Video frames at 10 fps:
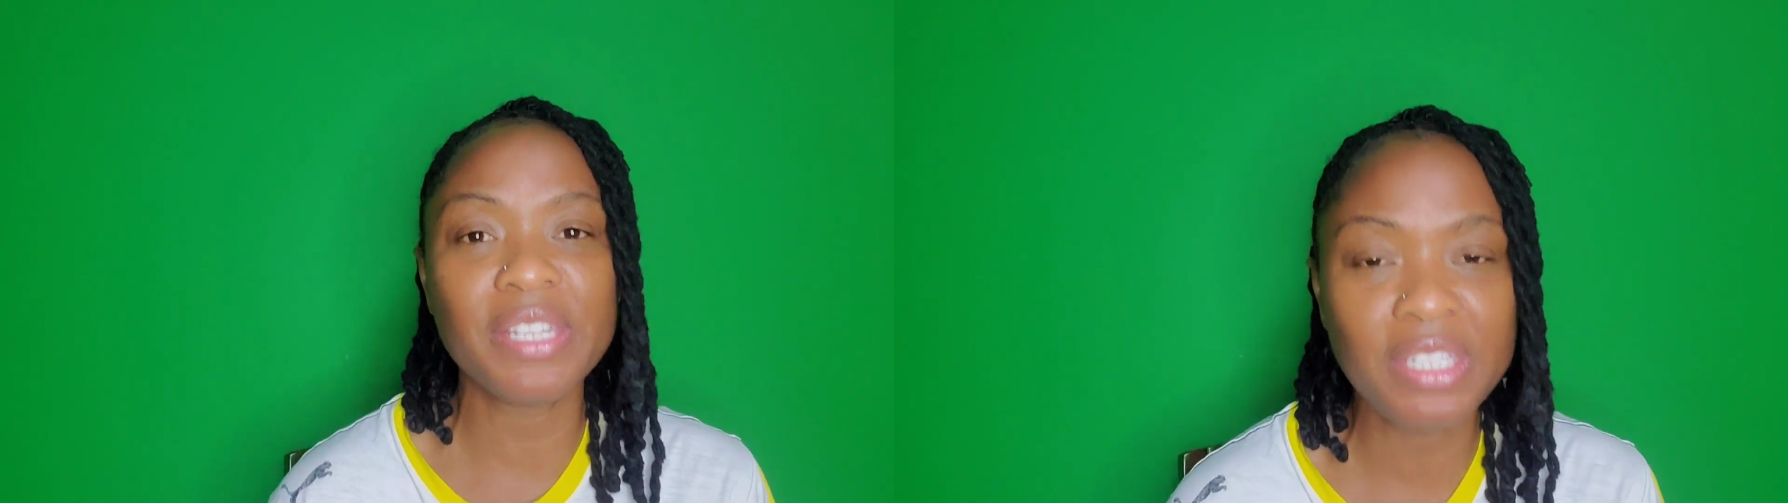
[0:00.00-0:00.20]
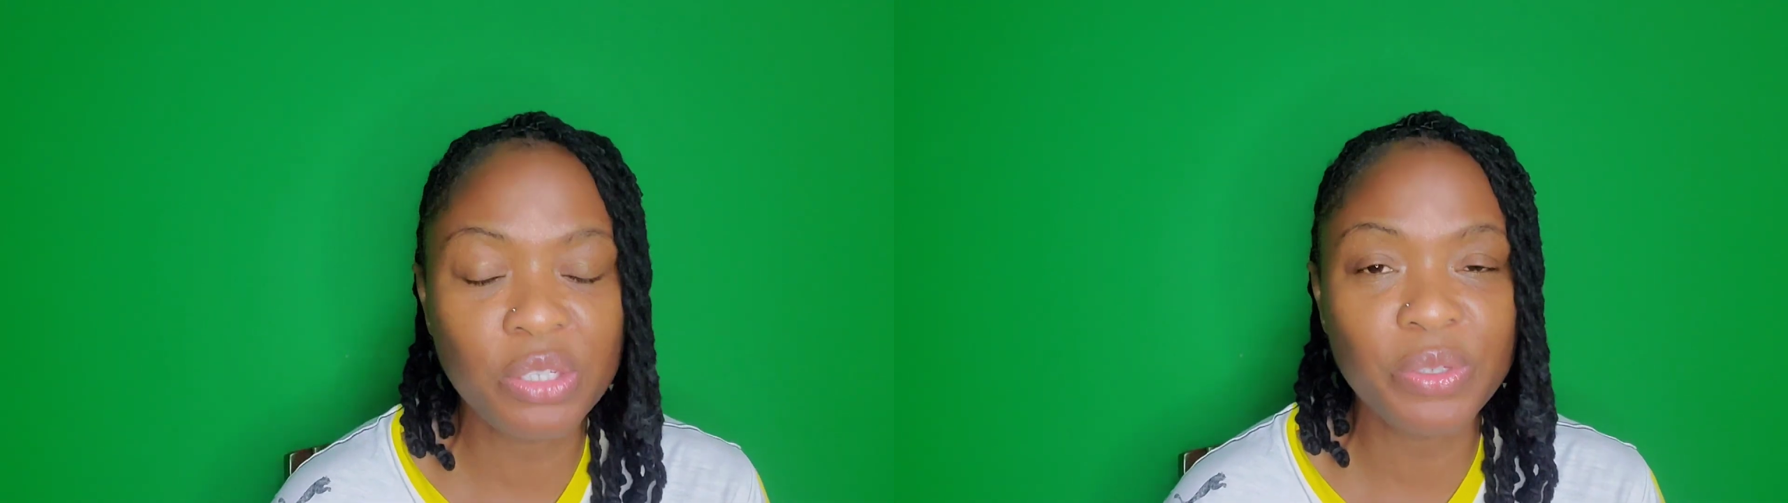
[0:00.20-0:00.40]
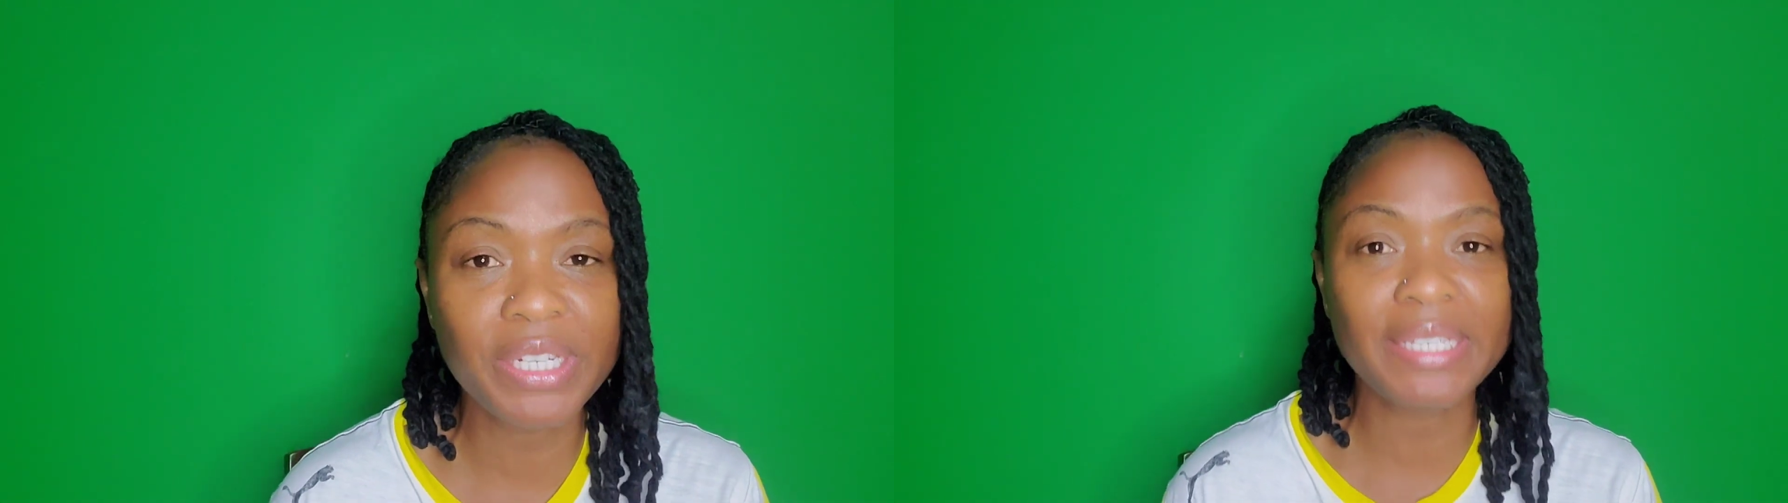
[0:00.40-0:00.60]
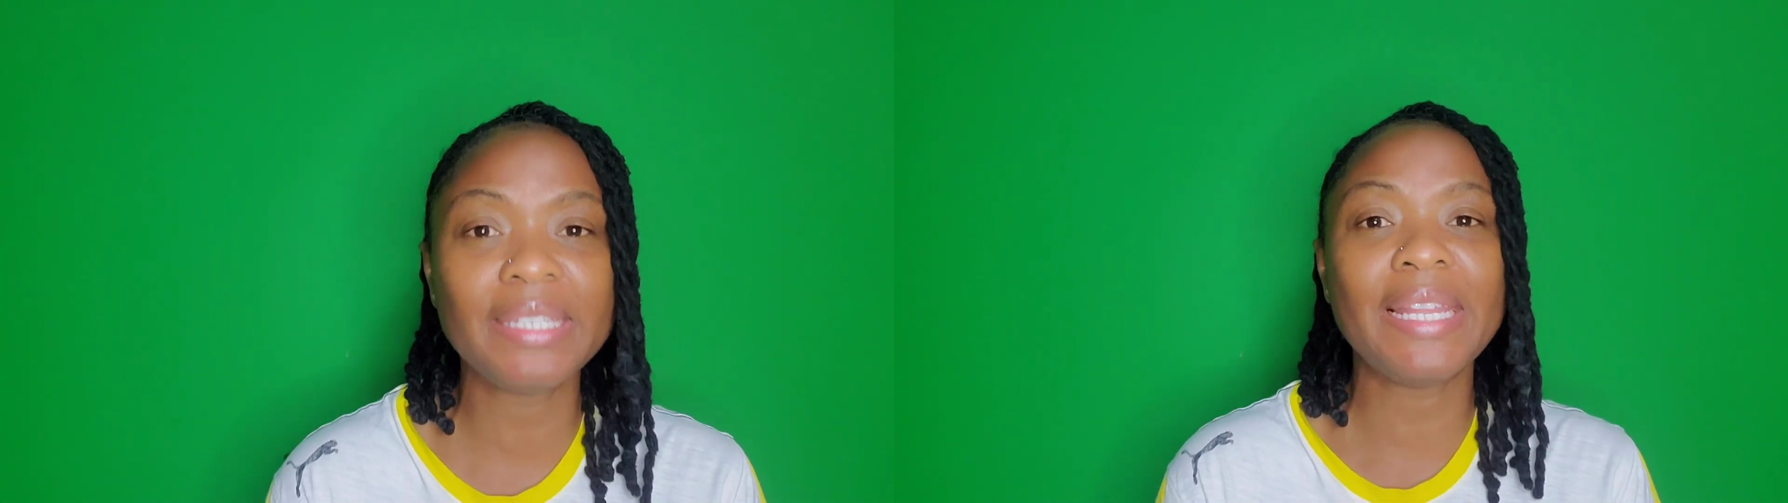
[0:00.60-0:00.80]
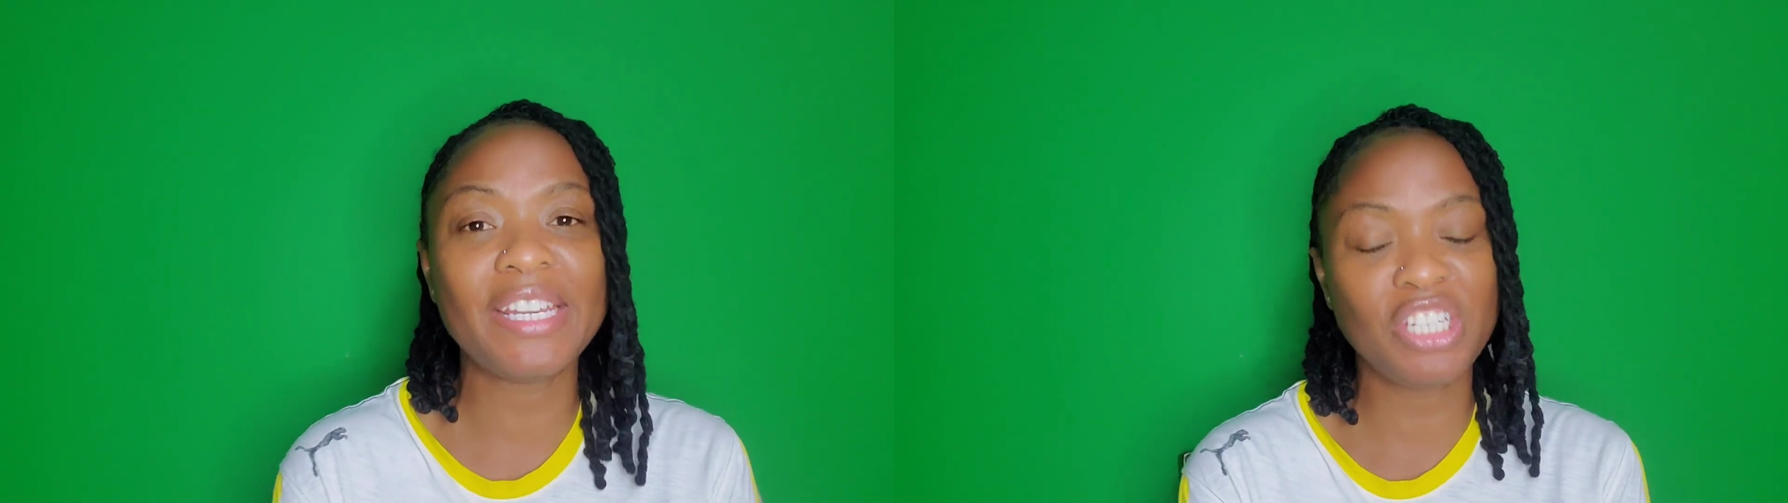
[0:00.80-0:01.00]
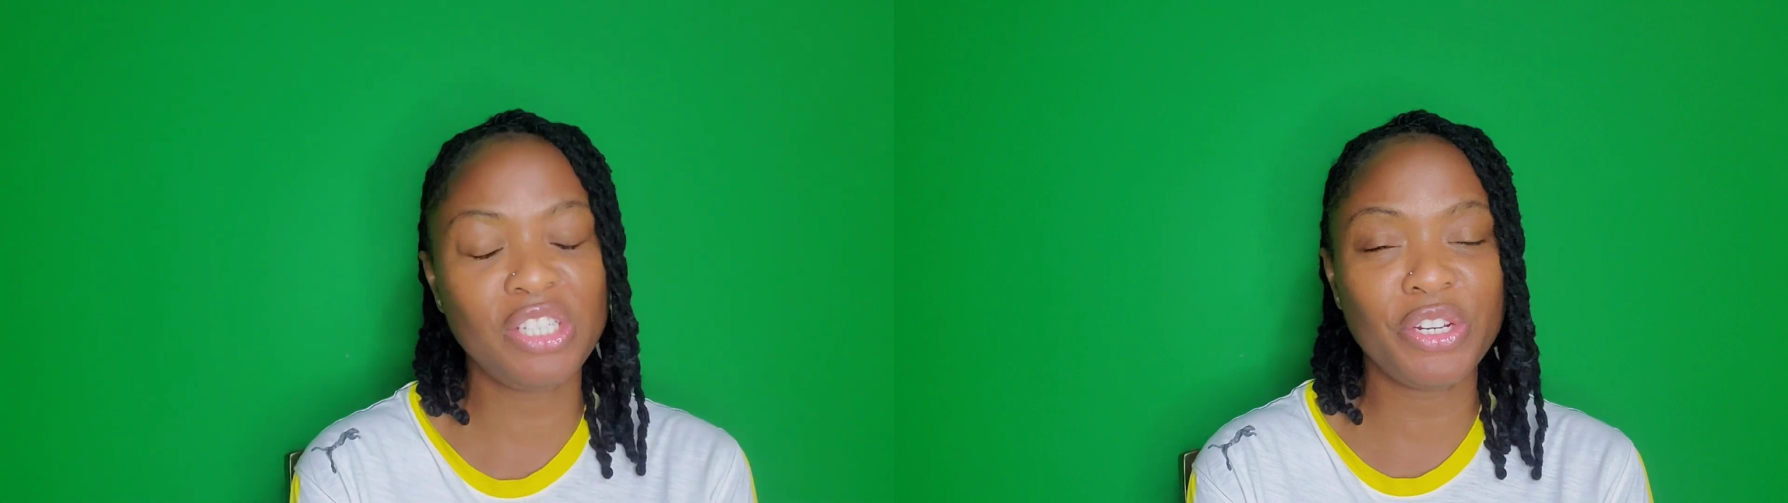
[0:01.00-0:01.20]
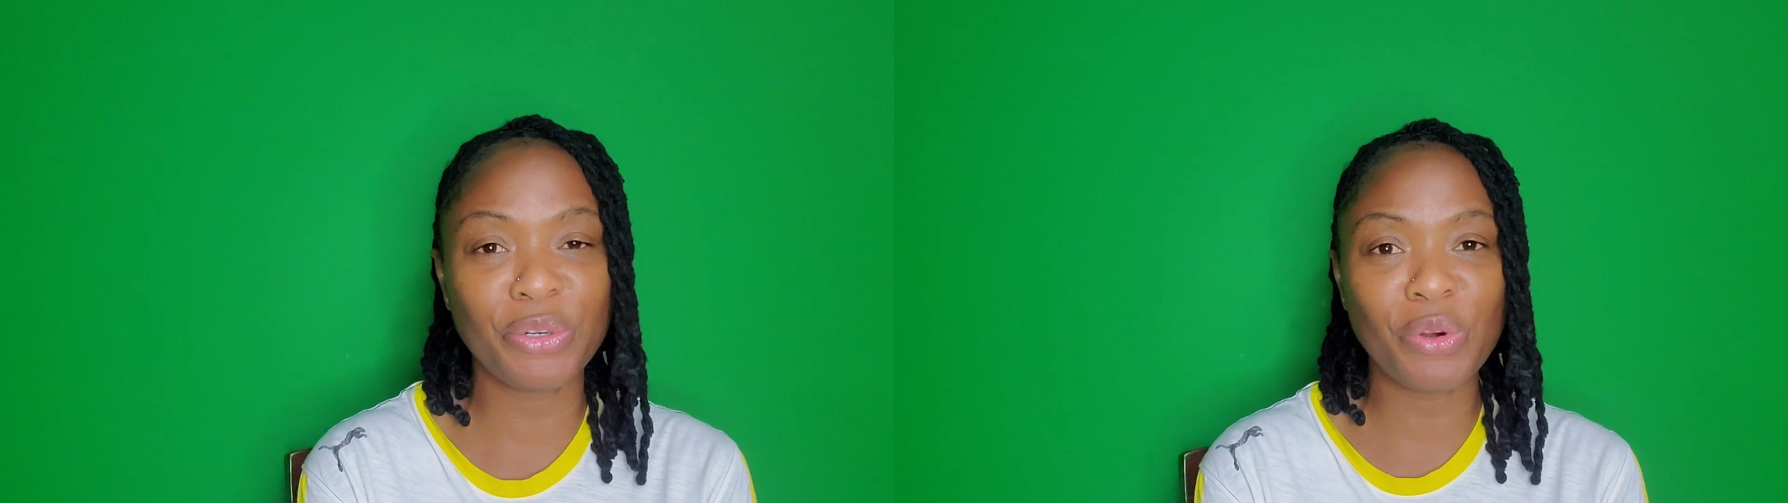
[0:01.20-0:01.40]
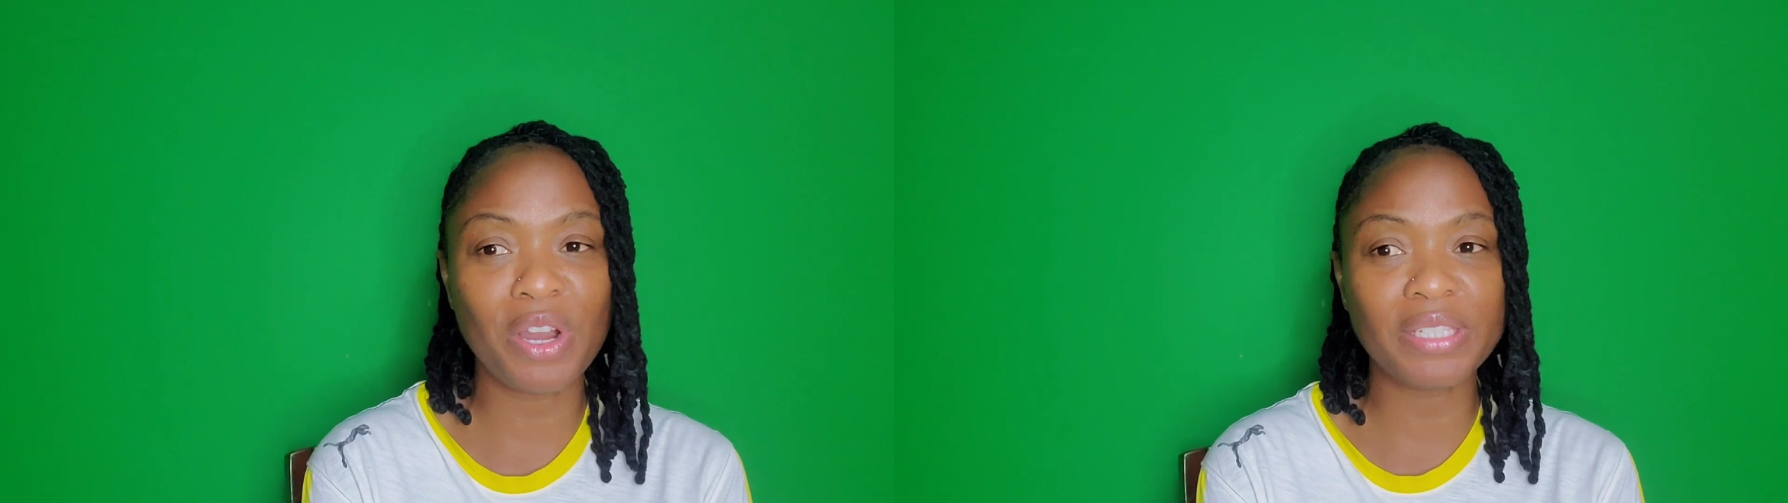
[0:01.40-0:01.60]
serious that she's gonna
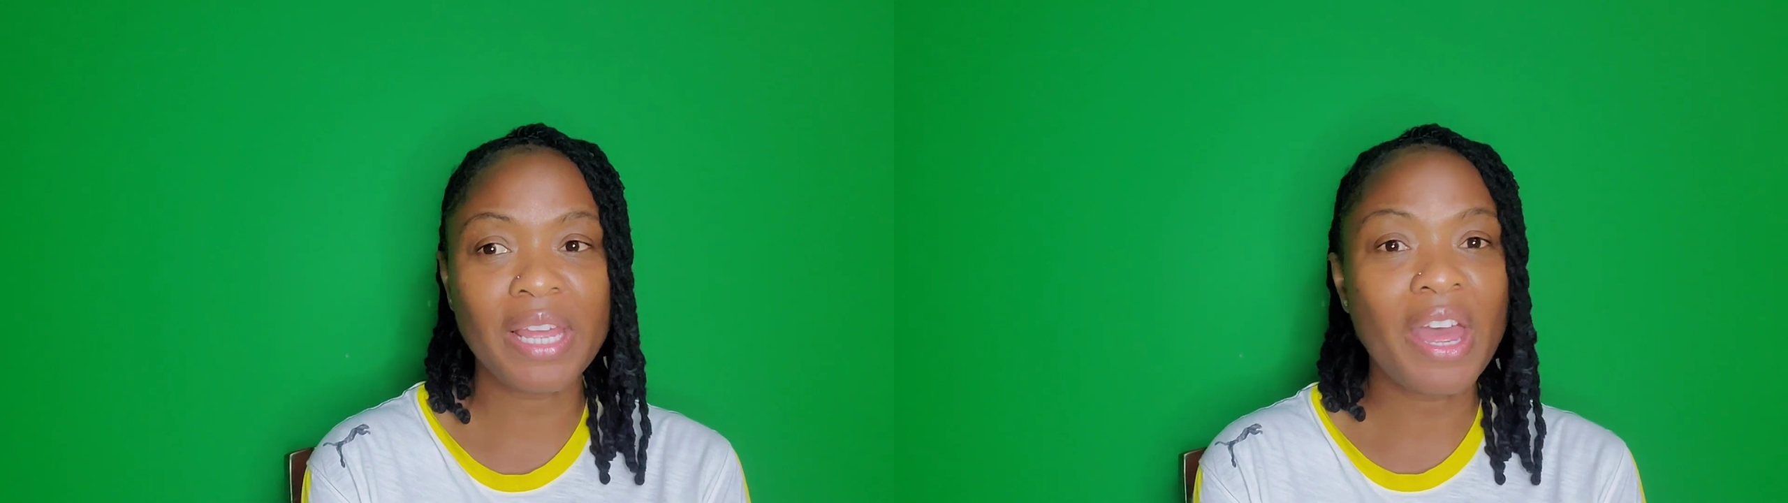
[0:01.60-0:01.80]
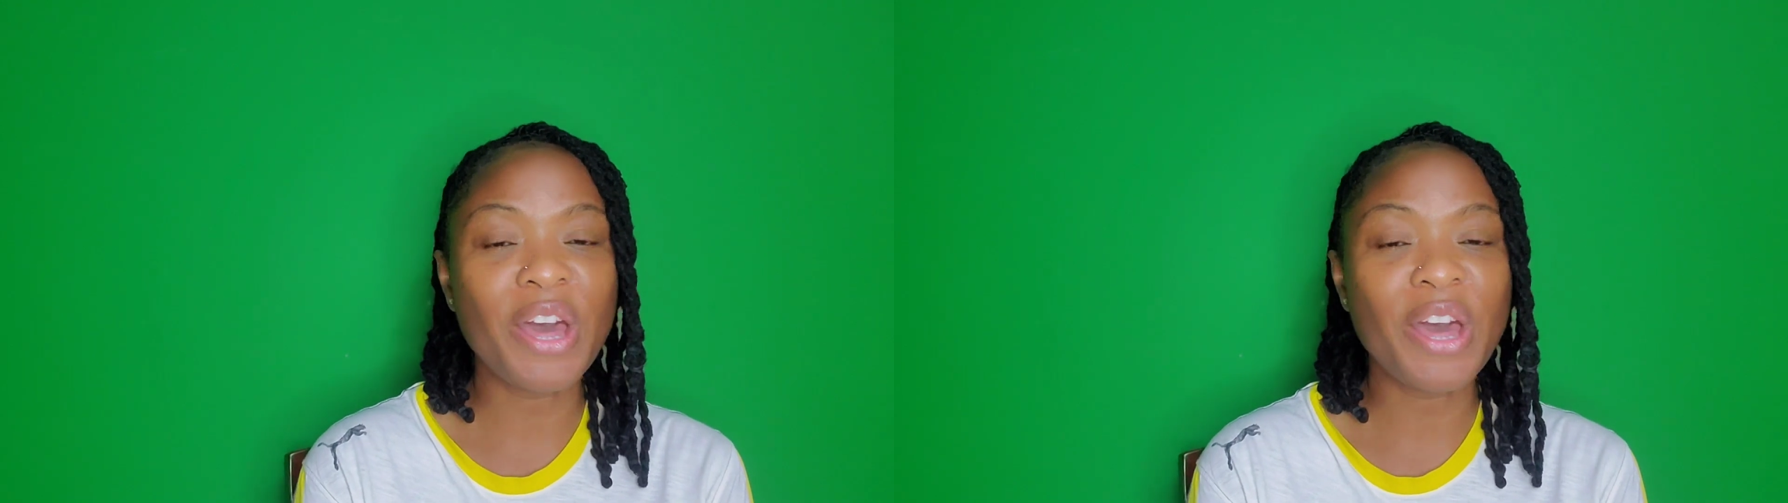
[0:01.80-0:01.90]
cross.